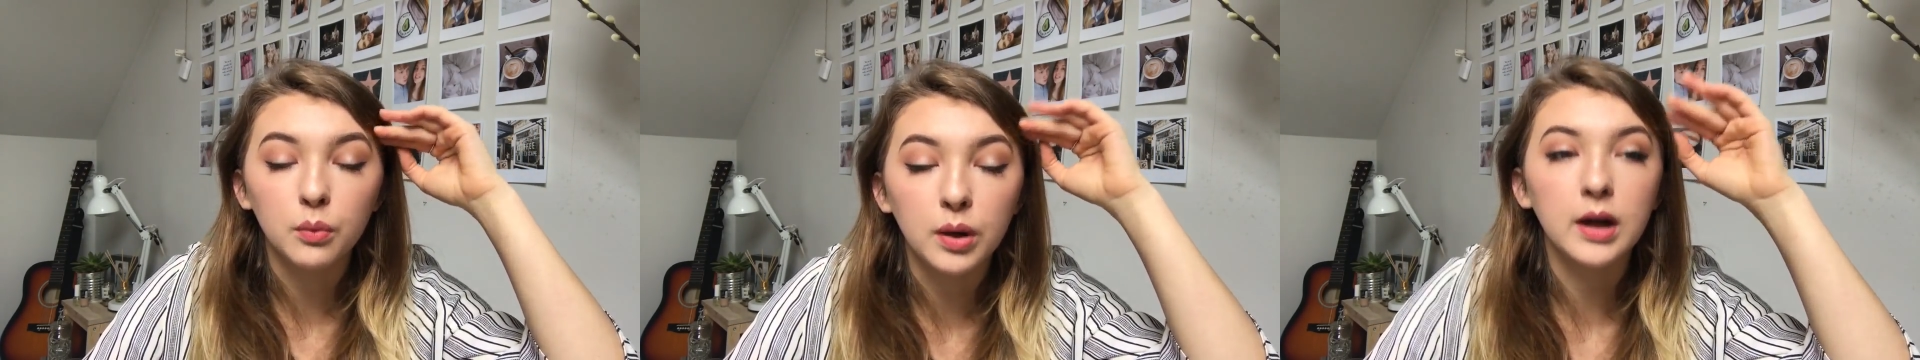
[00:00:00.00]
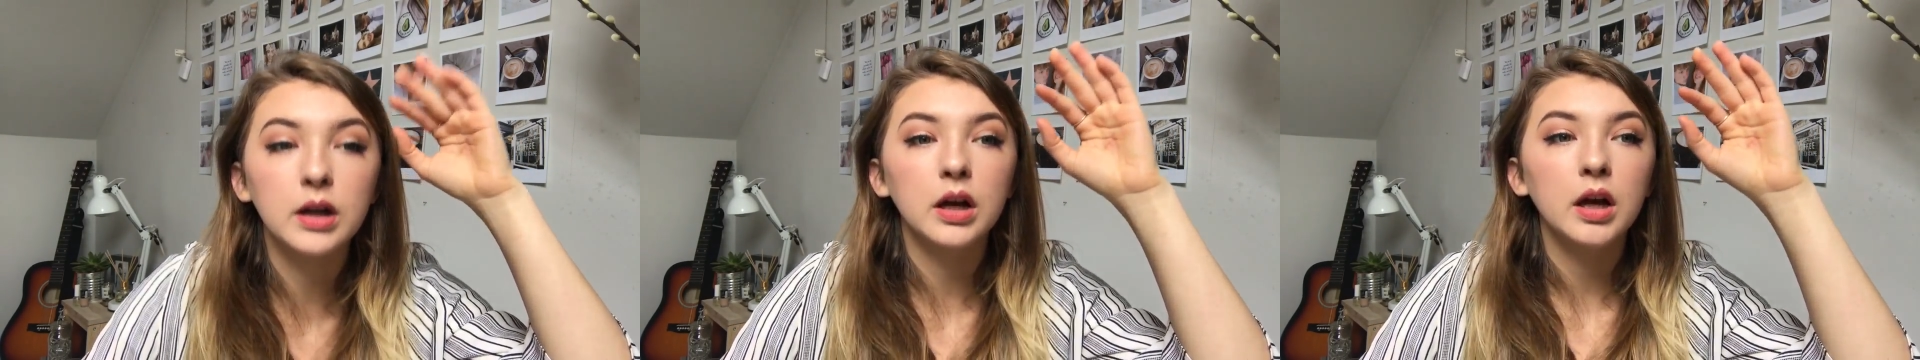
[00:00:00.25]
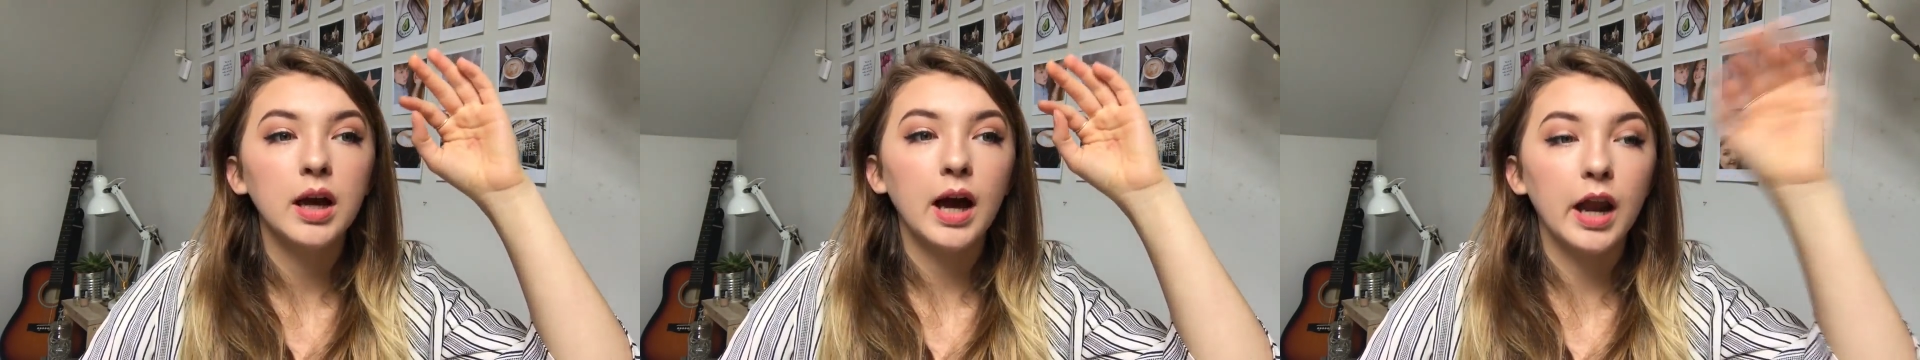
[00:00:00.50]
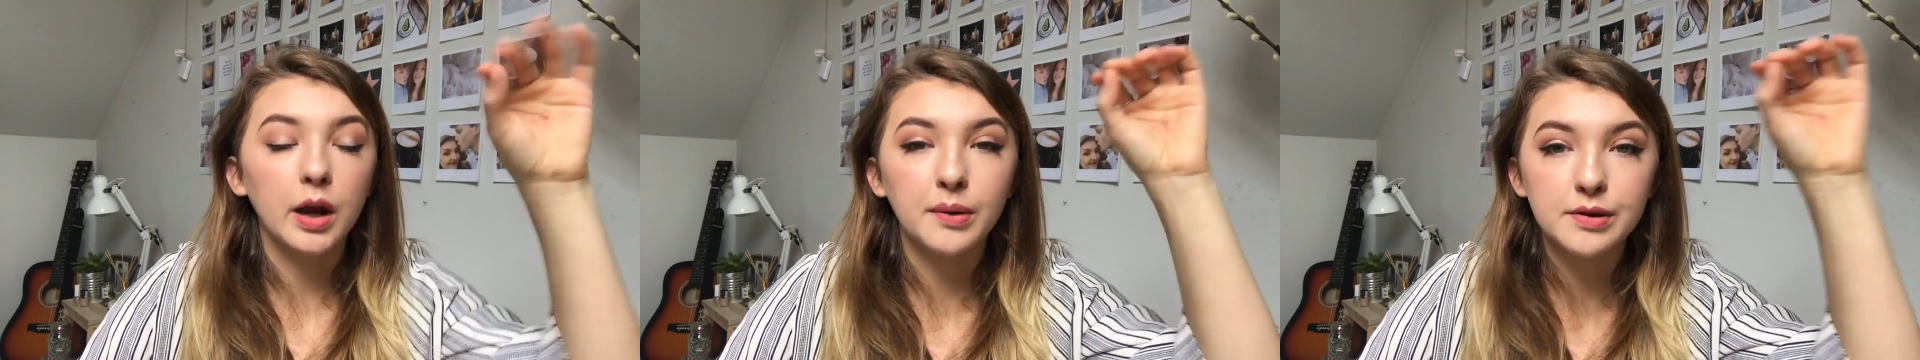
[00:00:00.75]
and work,
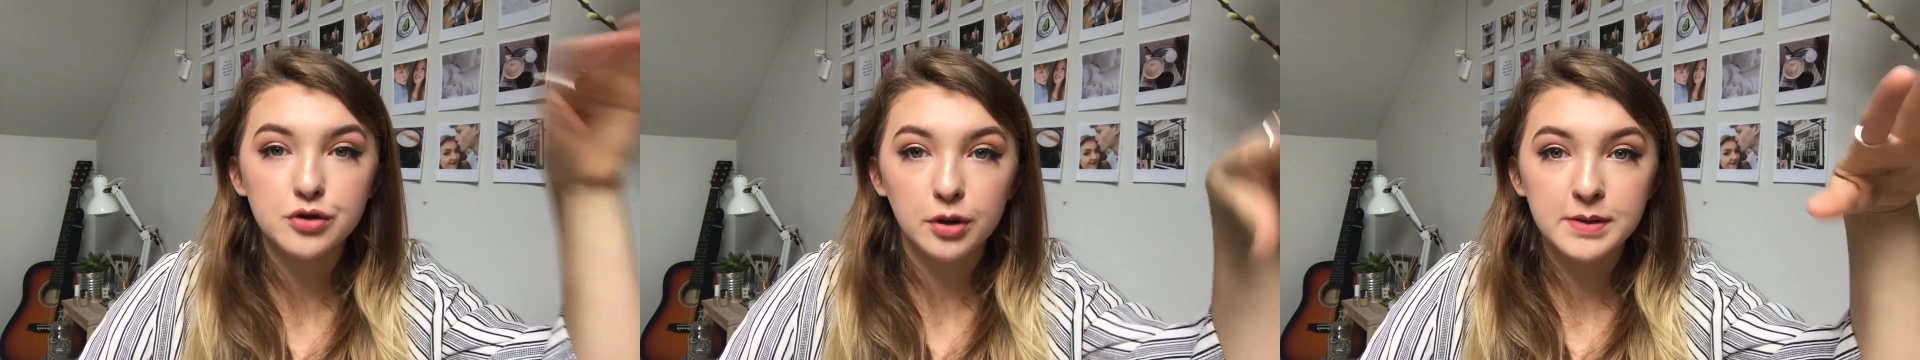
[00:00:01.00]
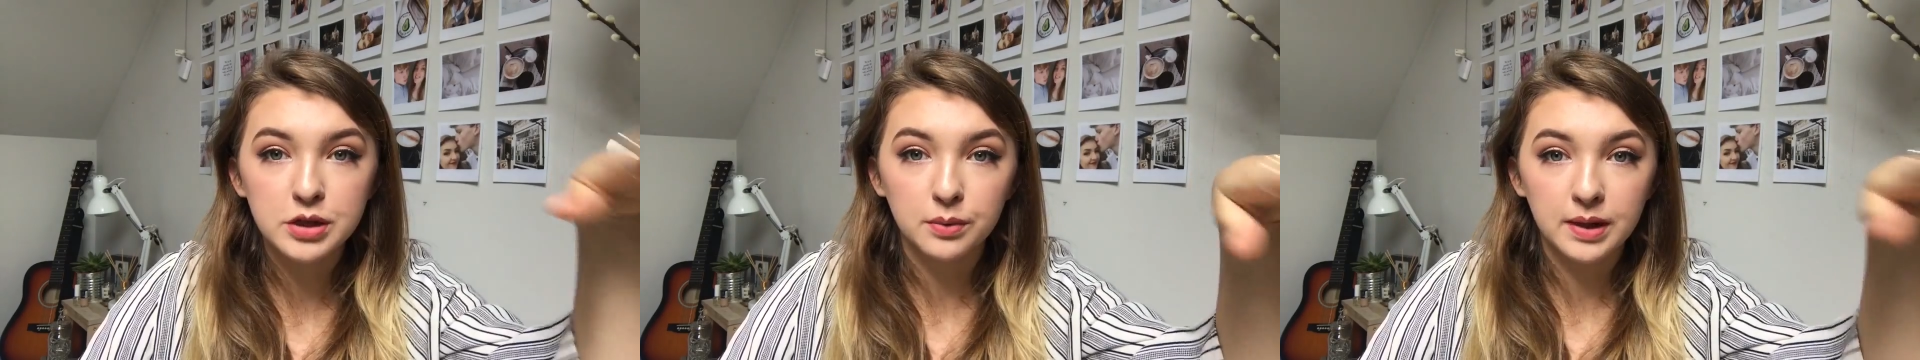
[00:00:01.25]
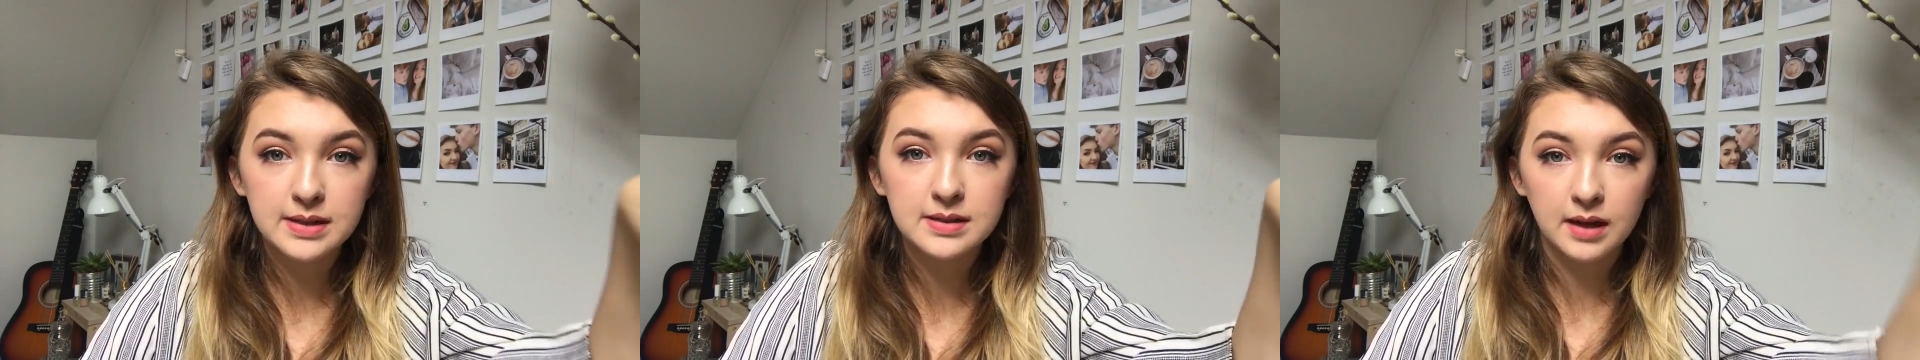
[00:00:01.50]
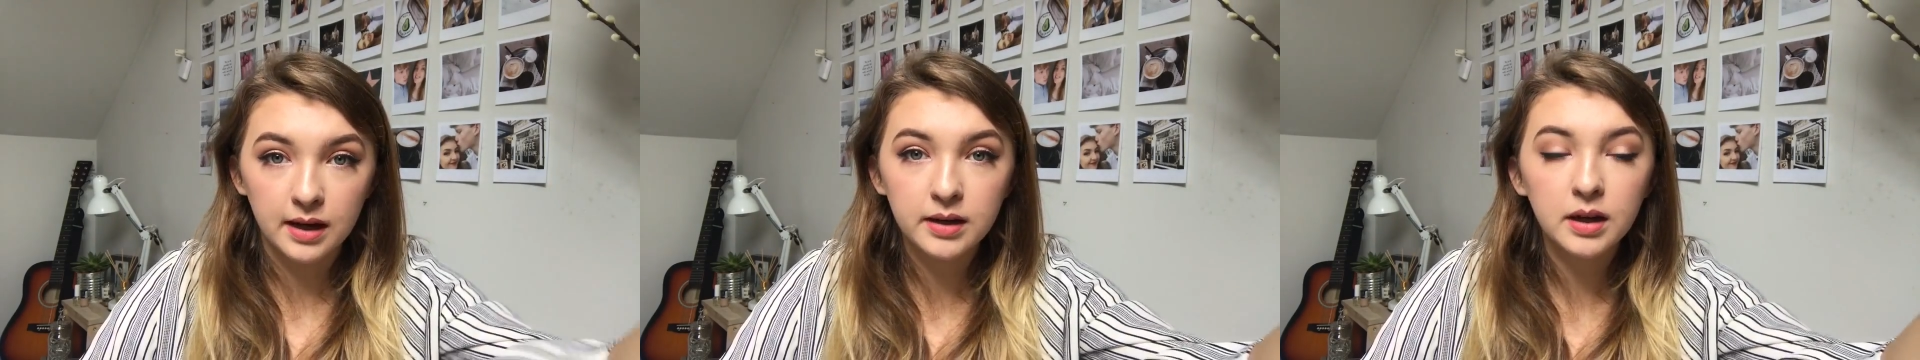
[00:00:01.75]
and I won't stop until the work's
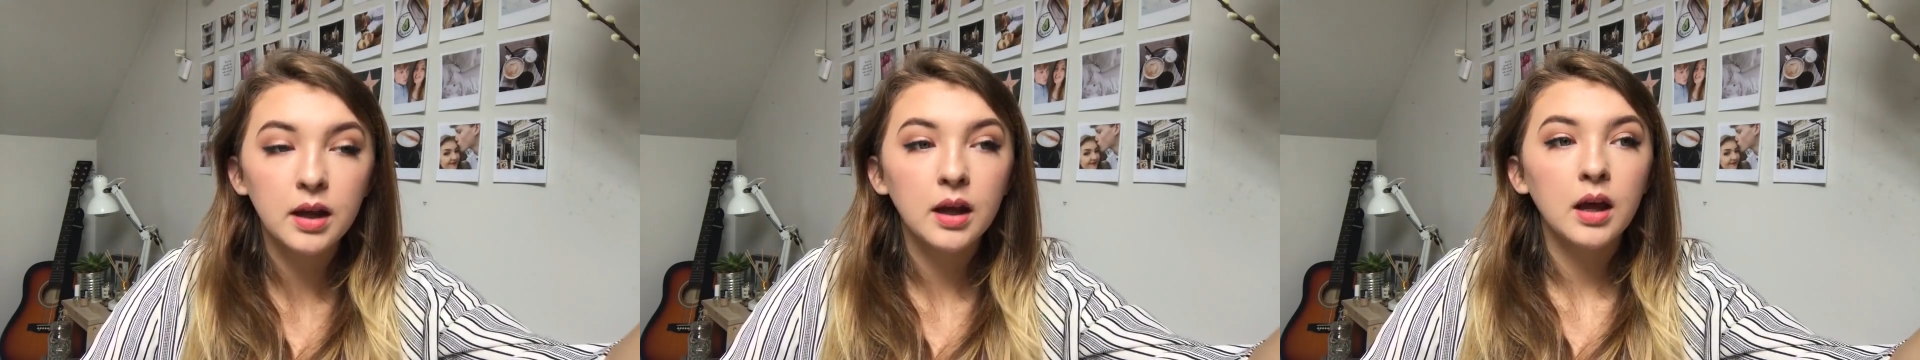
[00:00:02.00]
done.